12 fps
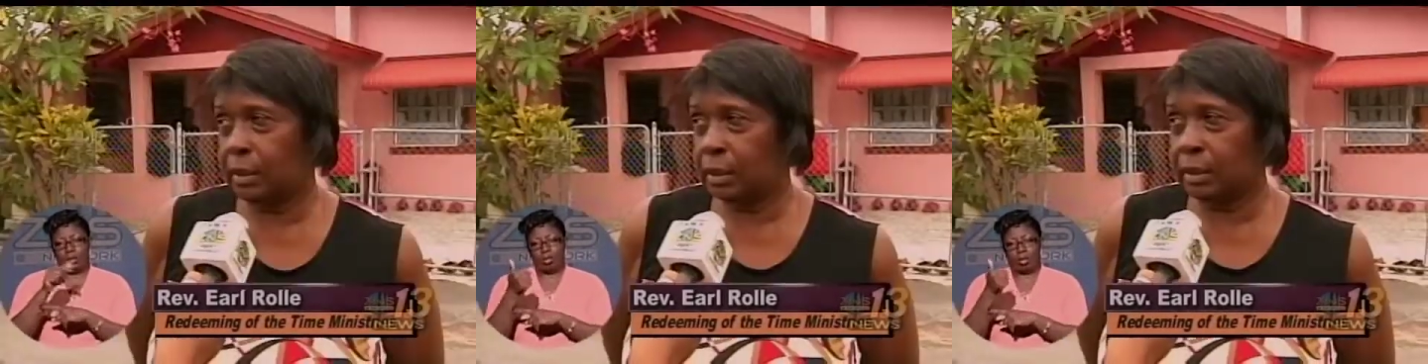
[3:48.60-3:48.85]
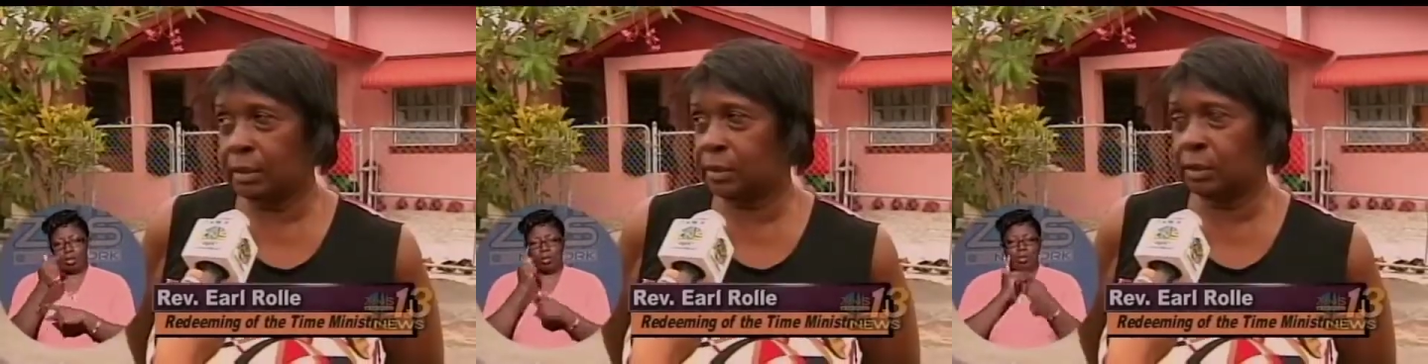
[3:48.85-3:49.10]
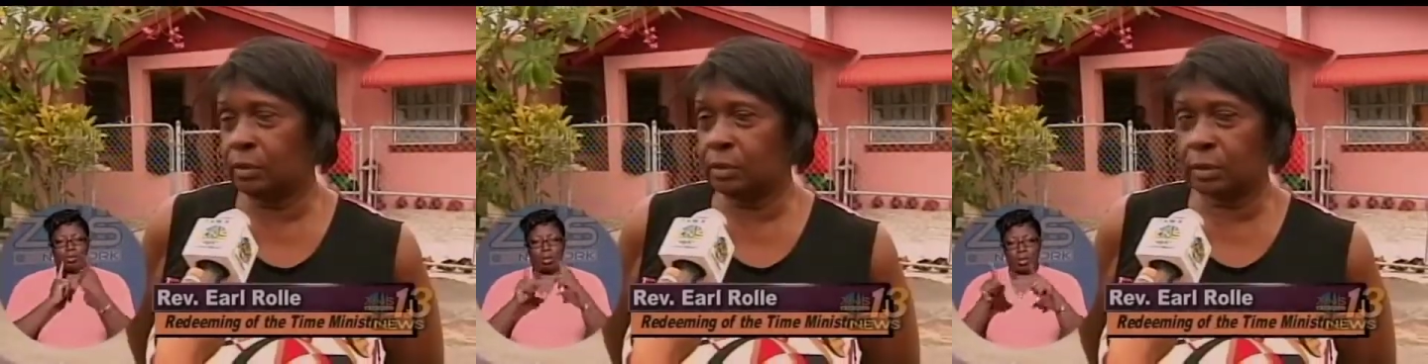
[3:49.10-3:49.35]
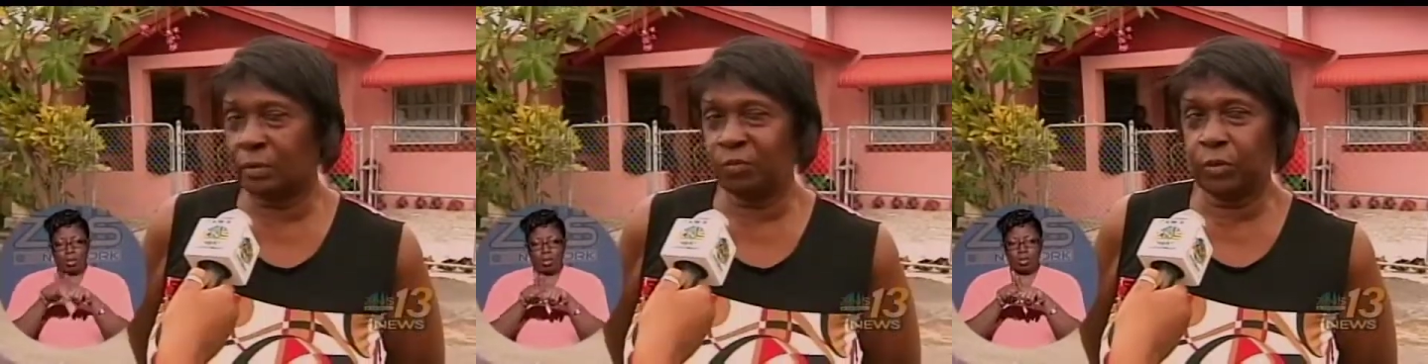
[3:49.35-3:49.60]
It
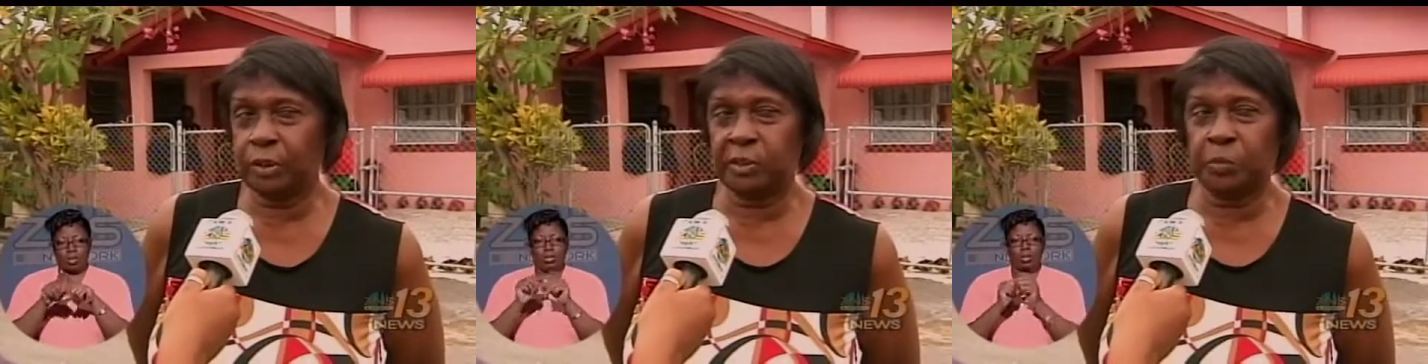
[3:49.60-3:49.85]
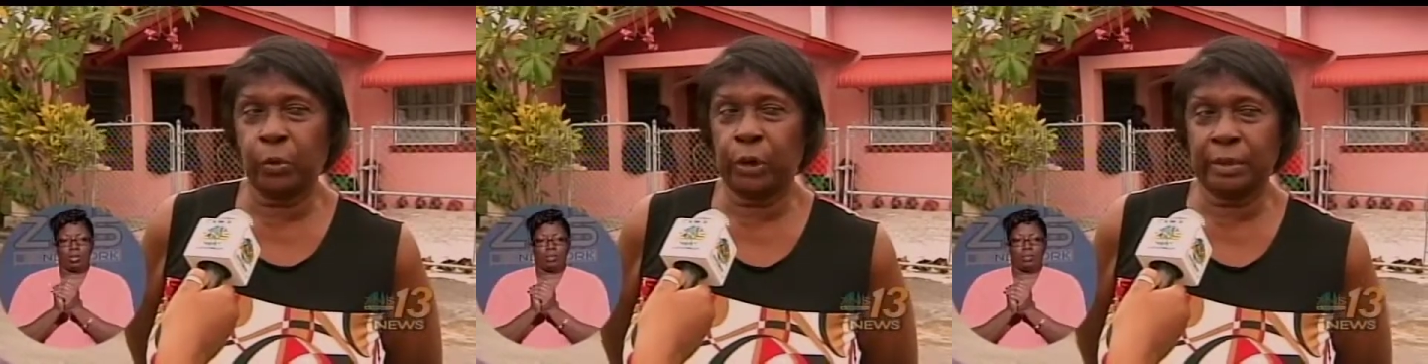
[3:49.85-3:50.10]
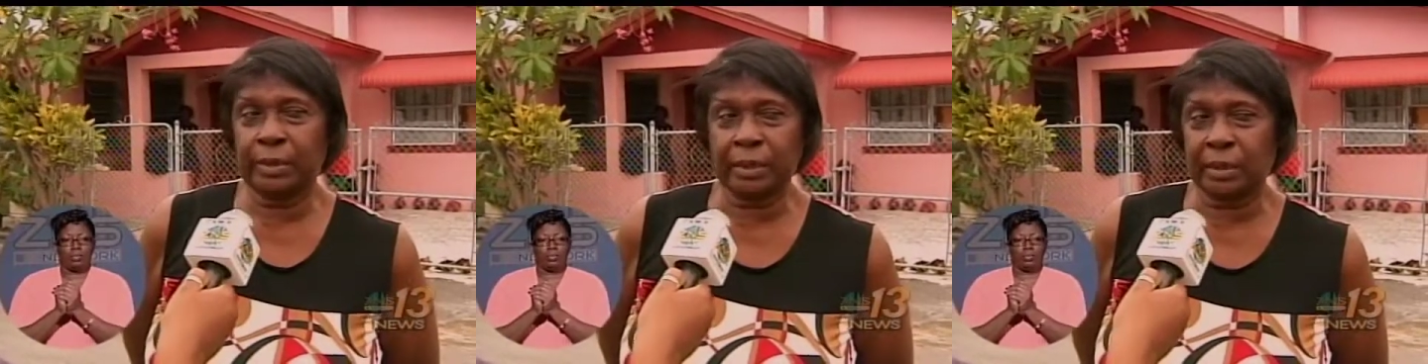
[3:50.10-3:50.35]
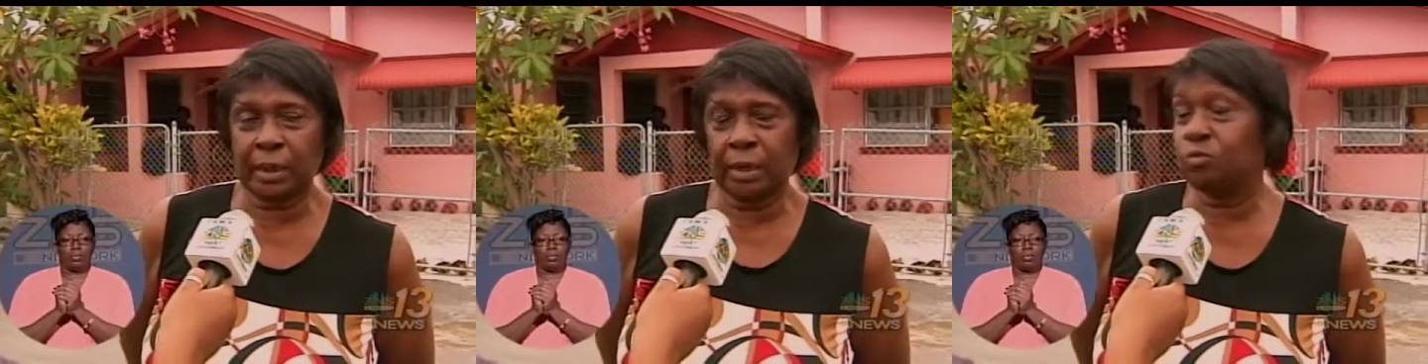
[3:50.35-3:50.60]
isn't the phrase prayer
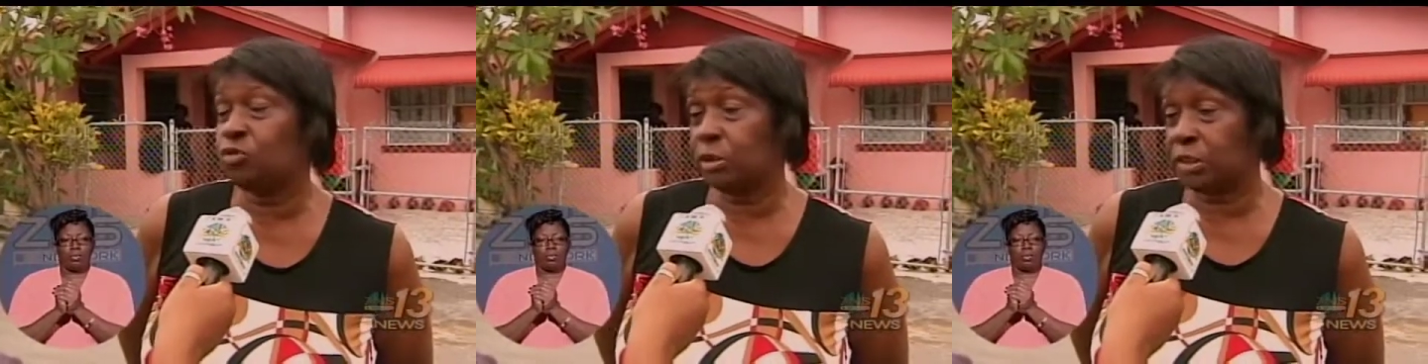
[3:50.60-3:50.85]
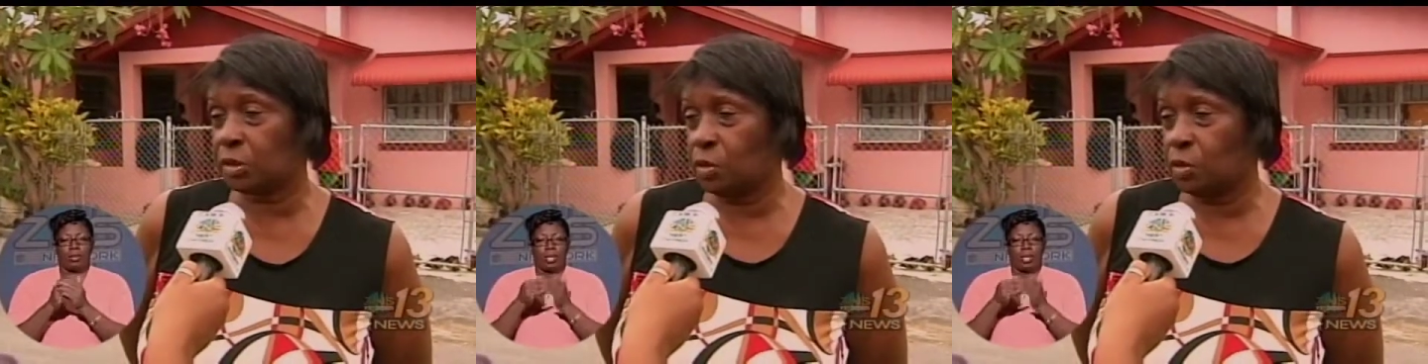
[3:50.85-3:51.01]
that came through this